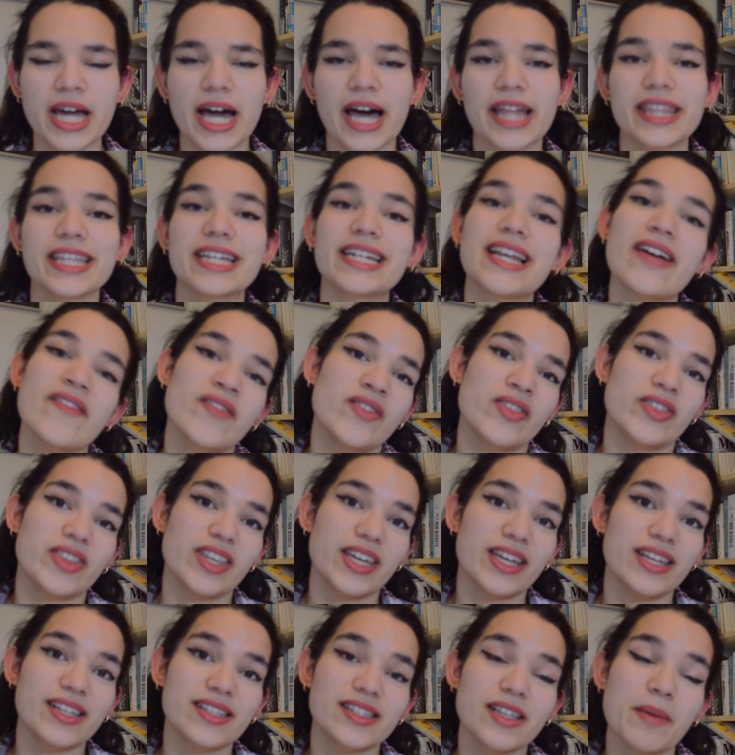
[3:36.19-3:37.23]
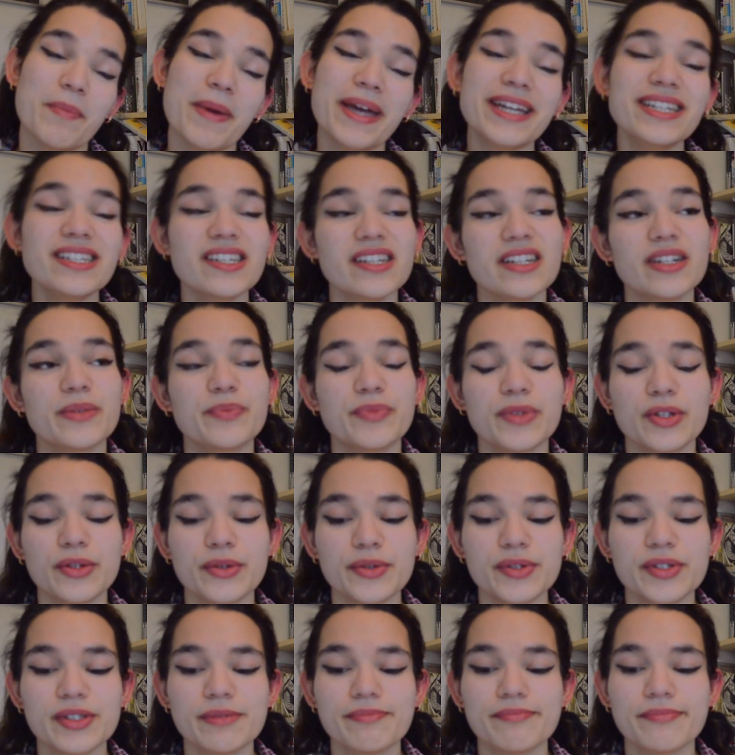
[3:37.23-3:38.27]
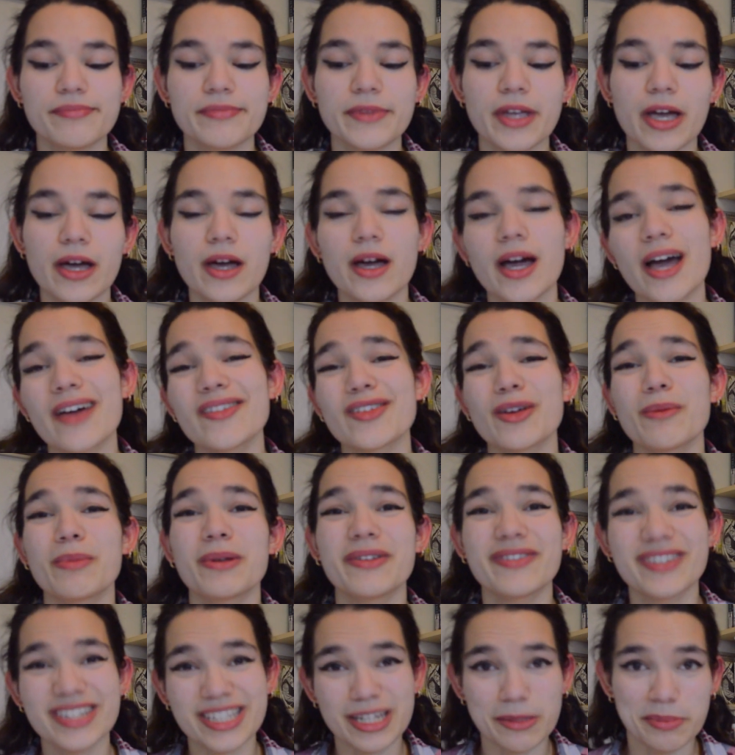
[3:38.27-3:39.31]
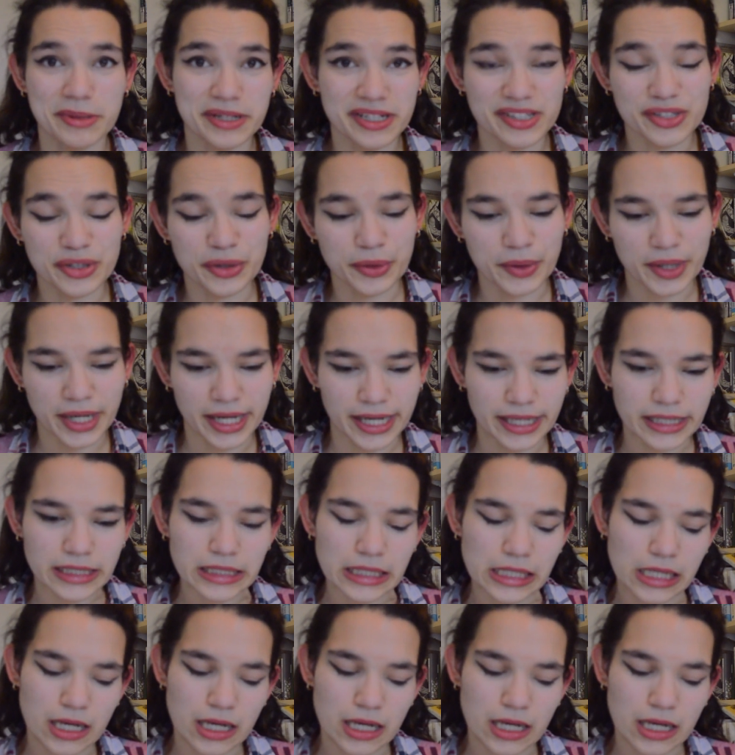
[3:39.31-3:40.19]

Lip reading: and the 11th is a painter who's having a bit of a dip in his career.